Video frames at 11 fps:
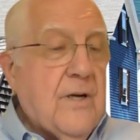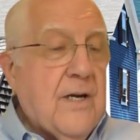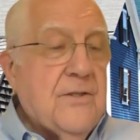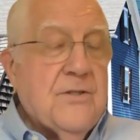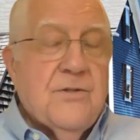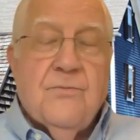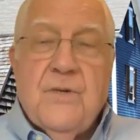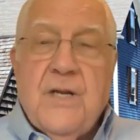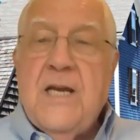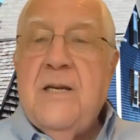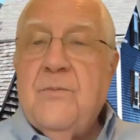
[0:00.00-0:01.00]
kinds of
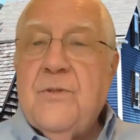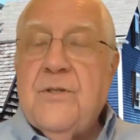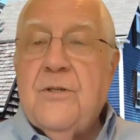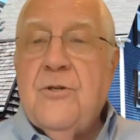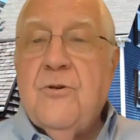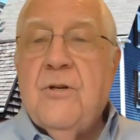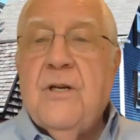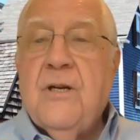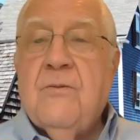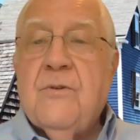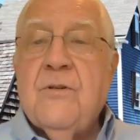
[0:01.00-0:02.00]
names that you can
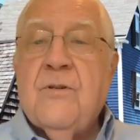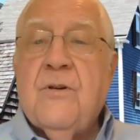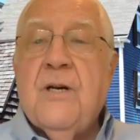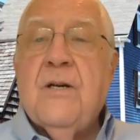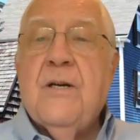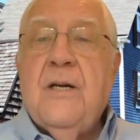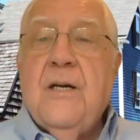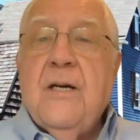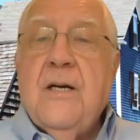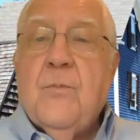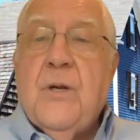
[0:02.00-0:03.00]
give to a
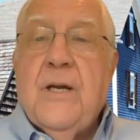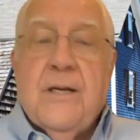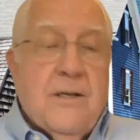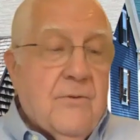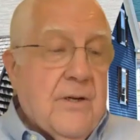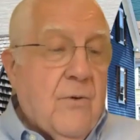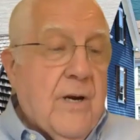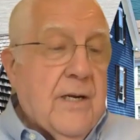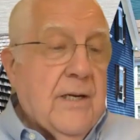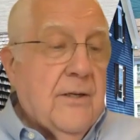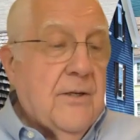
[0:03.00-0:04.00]
planned giving
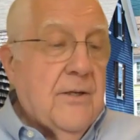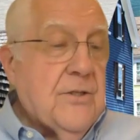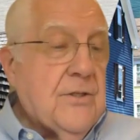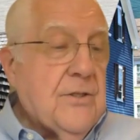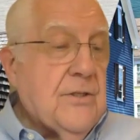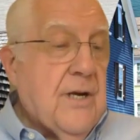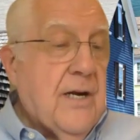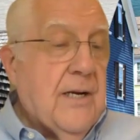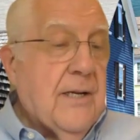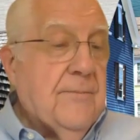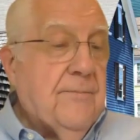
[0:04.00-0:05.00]
recognition
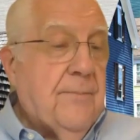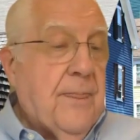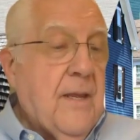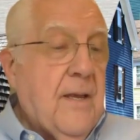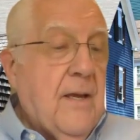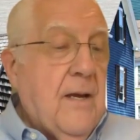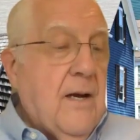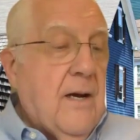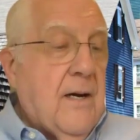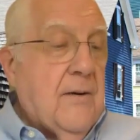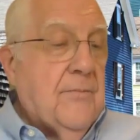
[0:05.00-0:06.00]
society.
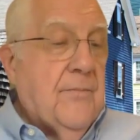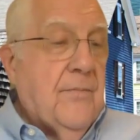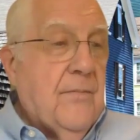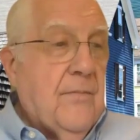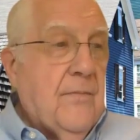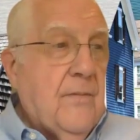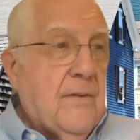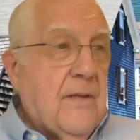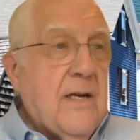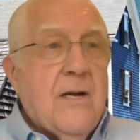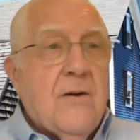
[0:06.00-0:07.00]
Um,
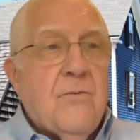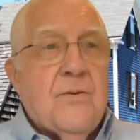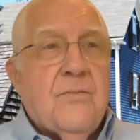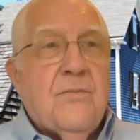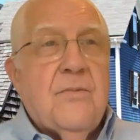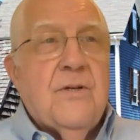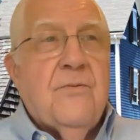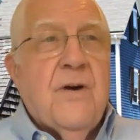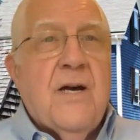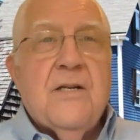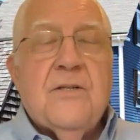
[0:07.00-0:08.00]
then I would
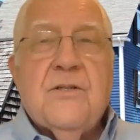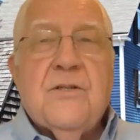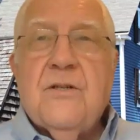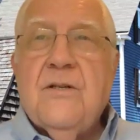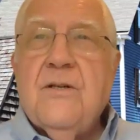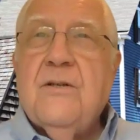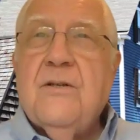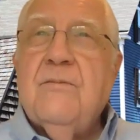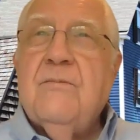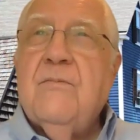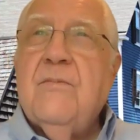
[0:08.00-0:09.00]
devise
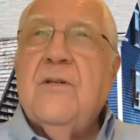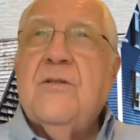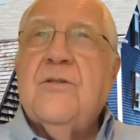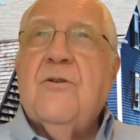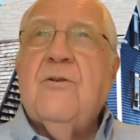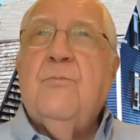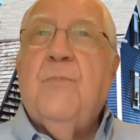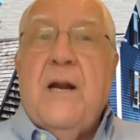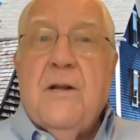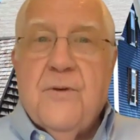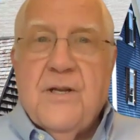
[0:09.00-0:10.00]
uh, certain
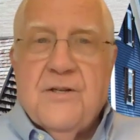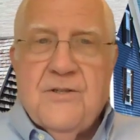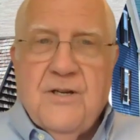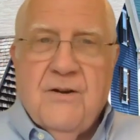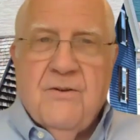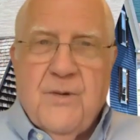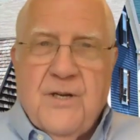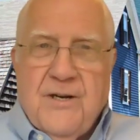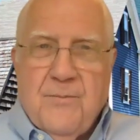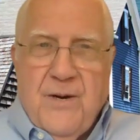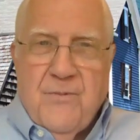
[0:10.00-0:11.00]
benefits of
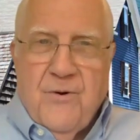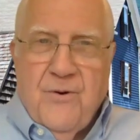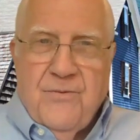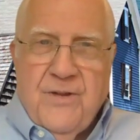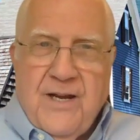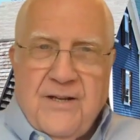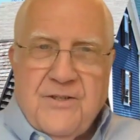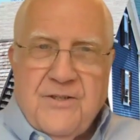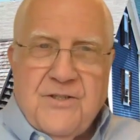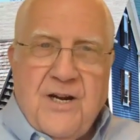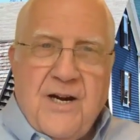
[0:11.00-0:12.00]
being a member of that
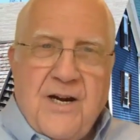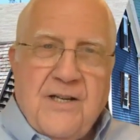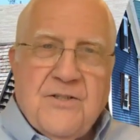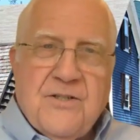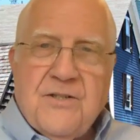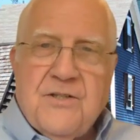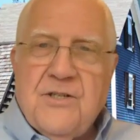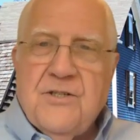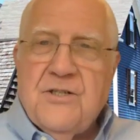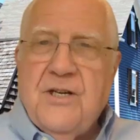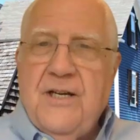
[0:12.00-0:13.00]
society, such
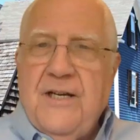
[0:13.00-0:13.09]
as